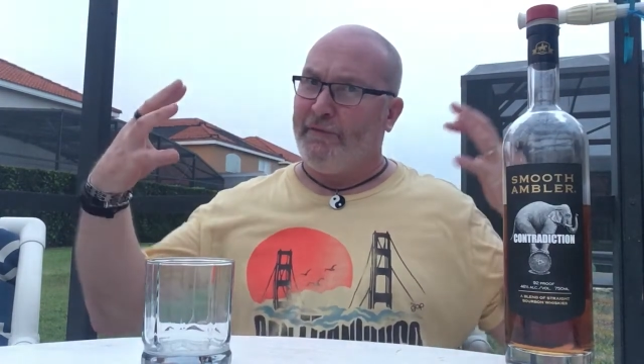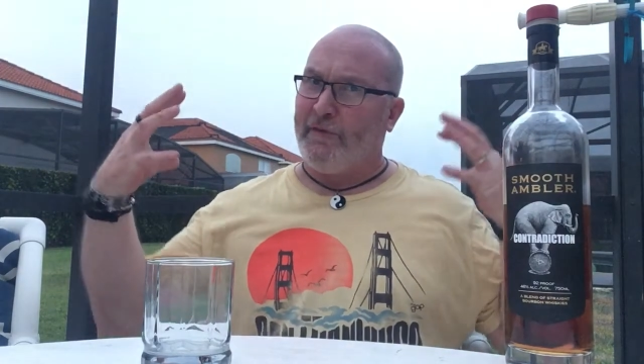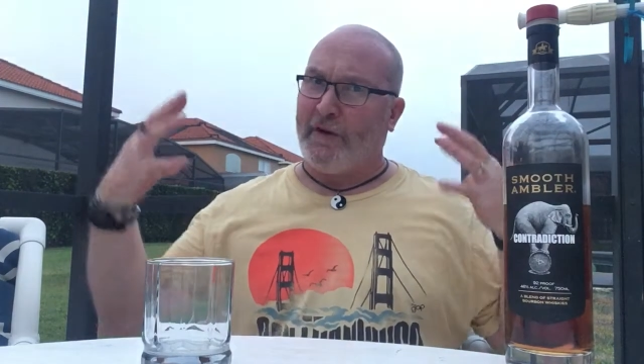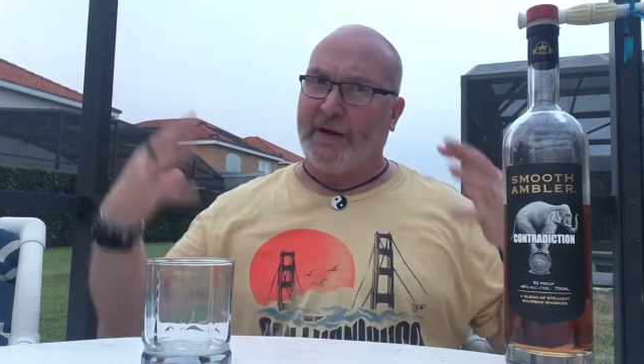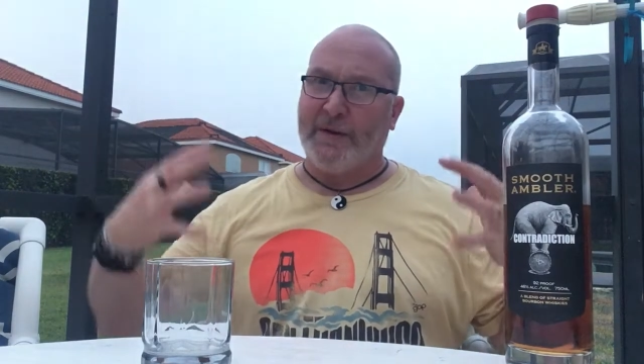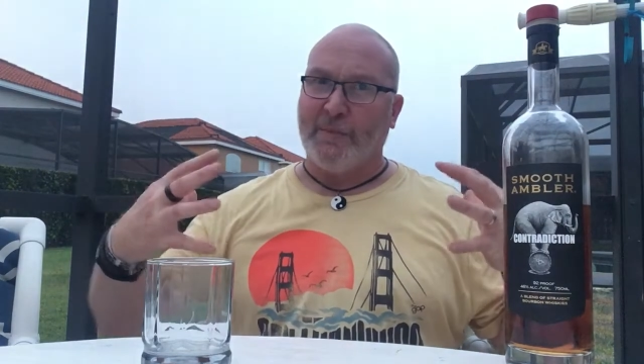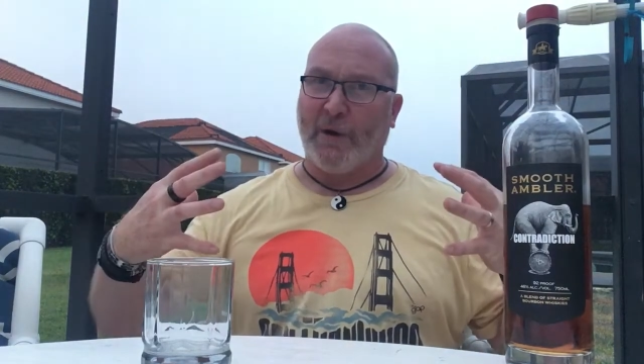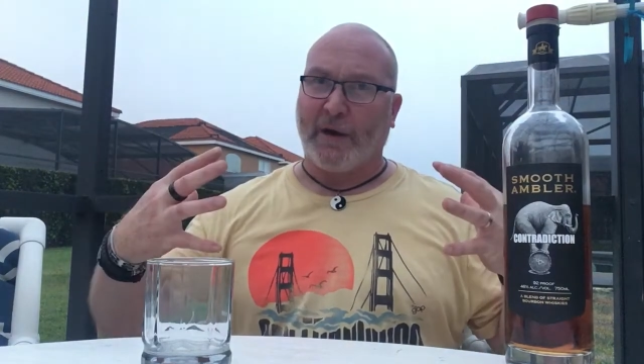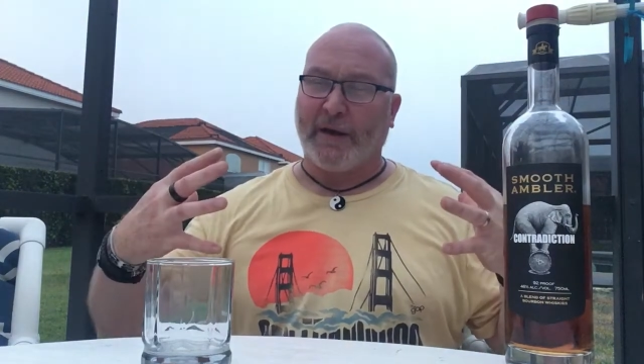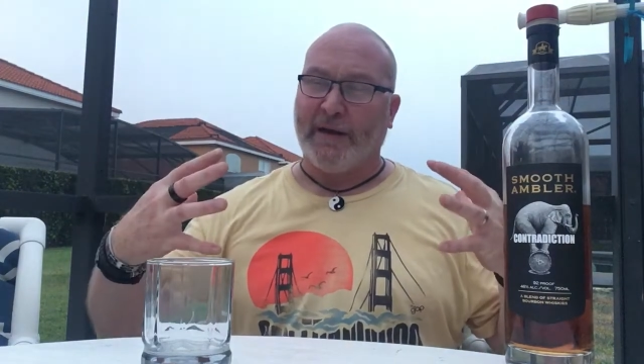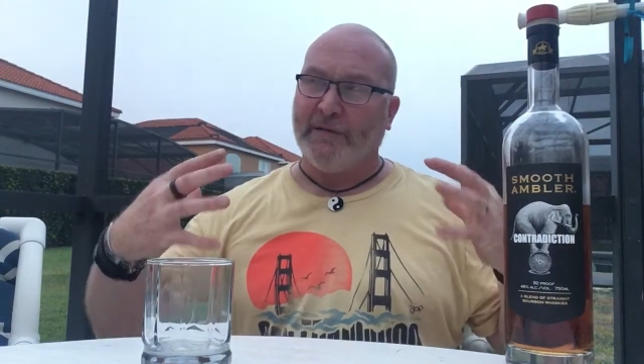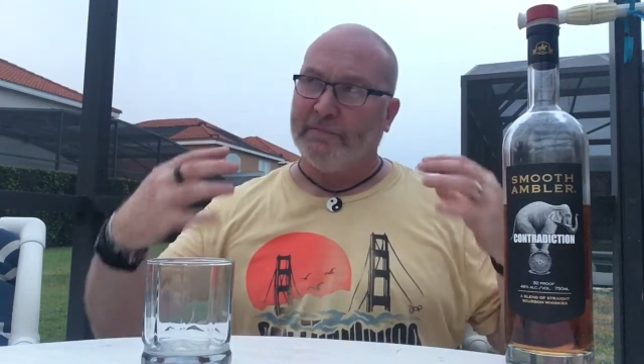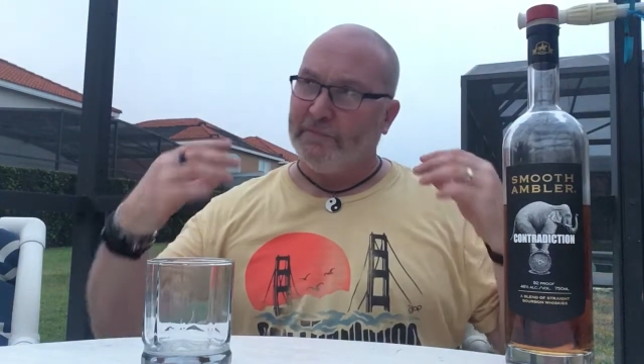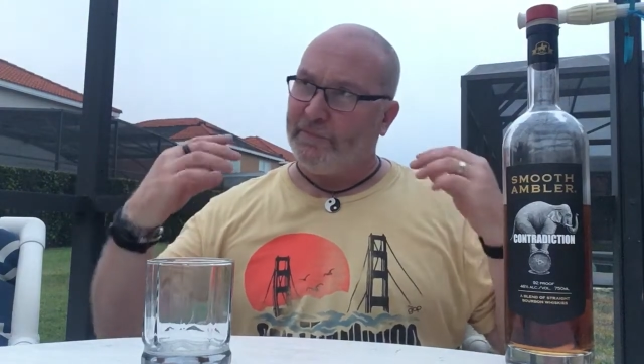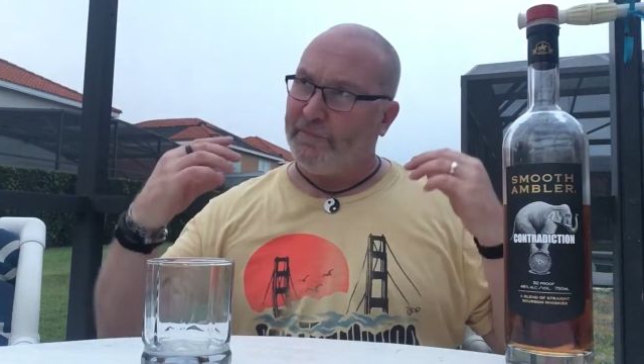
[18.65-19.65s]
very
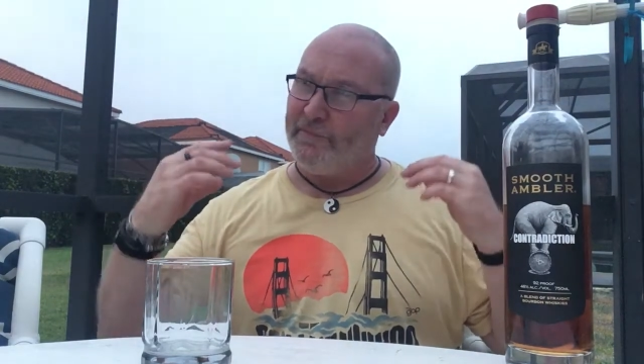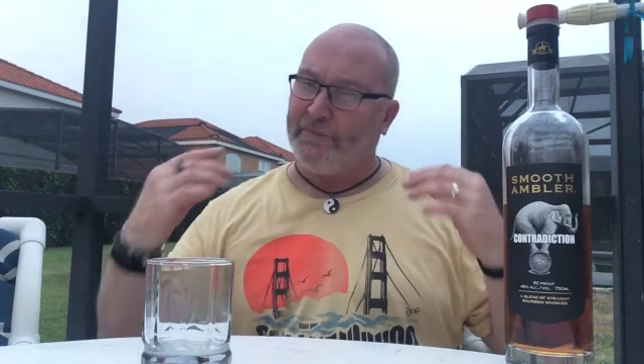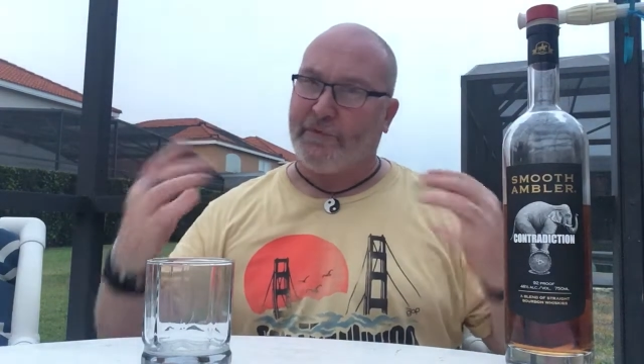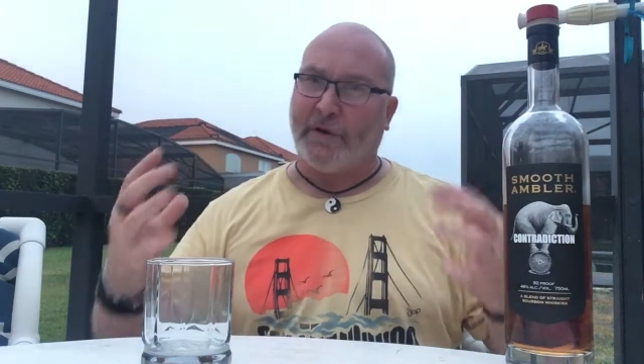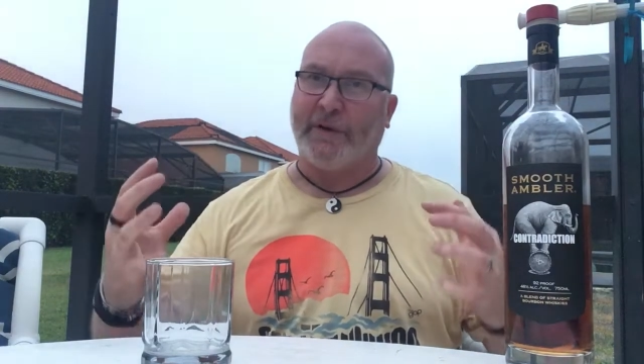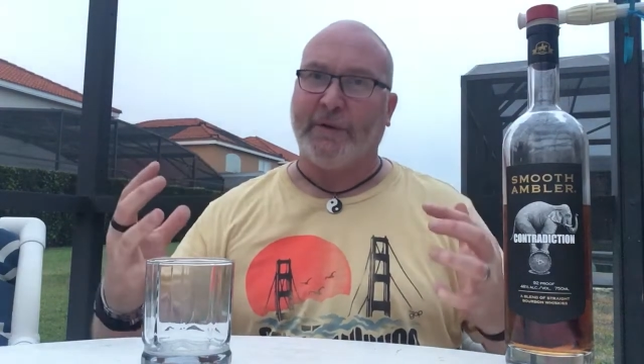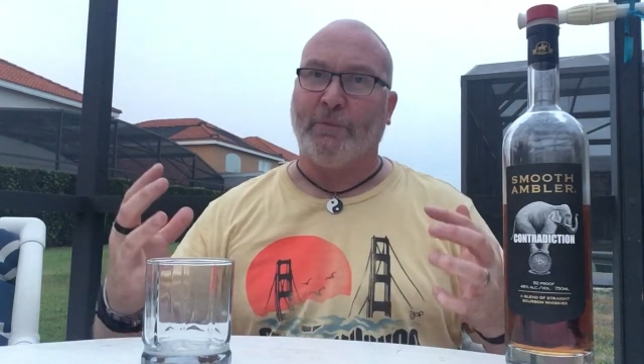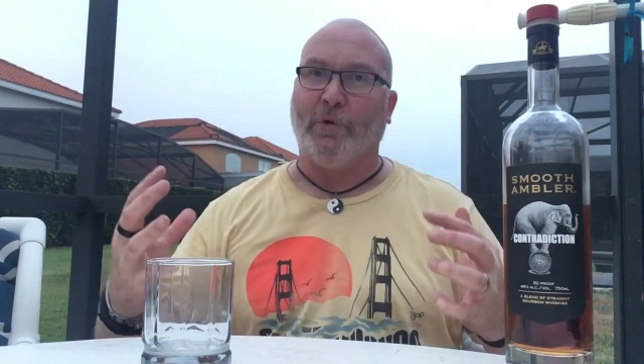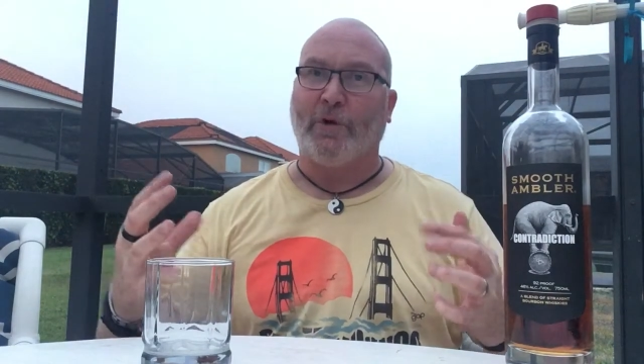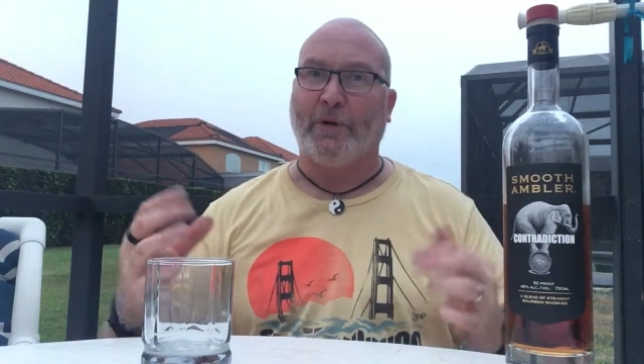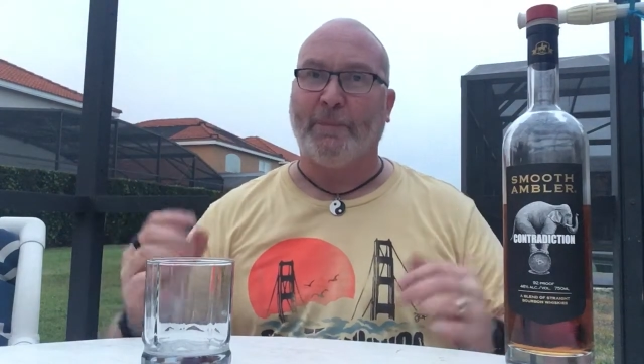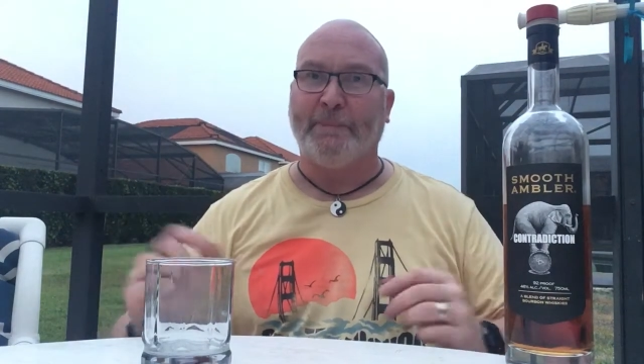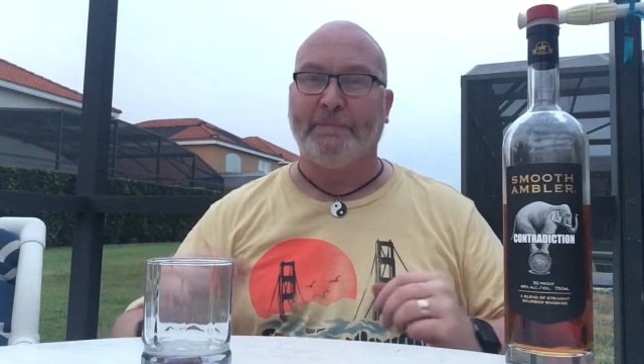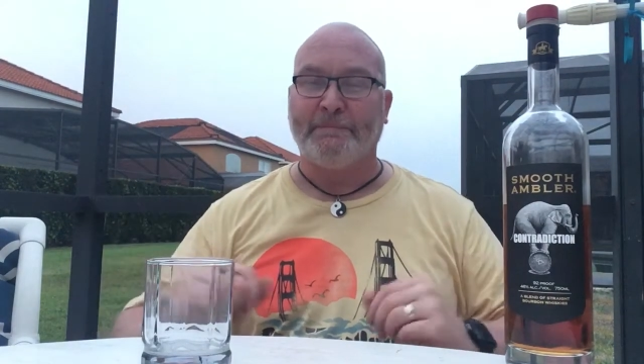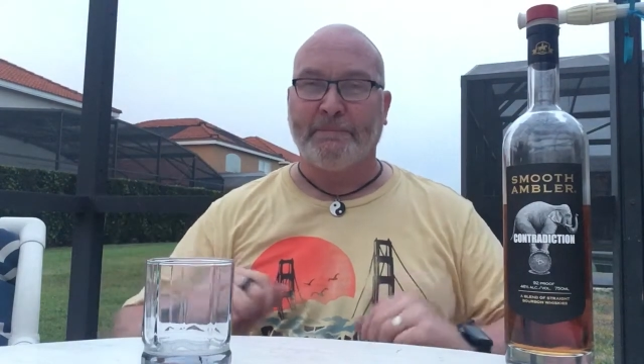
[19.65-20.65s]
muggy, very
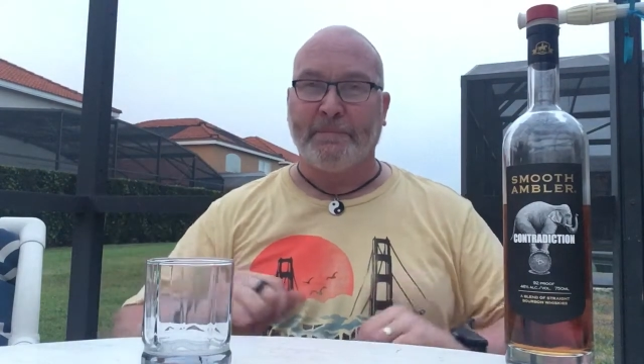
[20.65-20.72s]
warm.